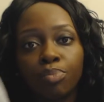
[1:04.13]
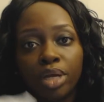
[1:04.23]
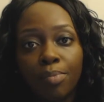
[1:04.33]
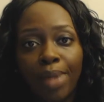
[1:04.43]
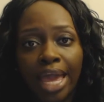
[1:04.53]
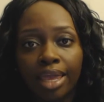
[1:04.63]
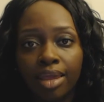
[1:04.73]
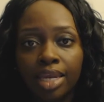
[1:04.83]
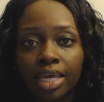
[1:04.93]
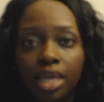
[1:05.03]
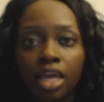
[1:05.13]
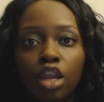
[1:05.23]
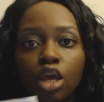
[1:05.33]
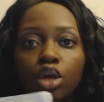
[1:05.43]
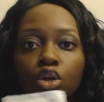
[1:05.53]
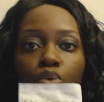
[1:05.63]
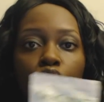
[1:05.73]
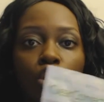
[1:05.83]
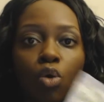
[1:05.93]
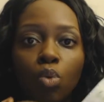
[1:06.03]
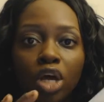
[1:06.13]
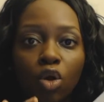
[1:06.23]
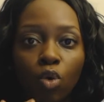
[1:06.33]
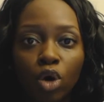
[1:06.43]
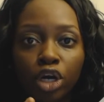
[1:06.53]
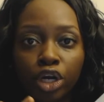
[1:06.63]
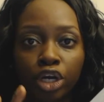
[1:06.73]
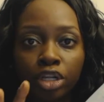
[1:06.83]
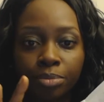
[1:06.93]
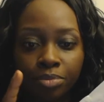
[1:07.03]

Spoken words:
to put them back in again, you would know what order,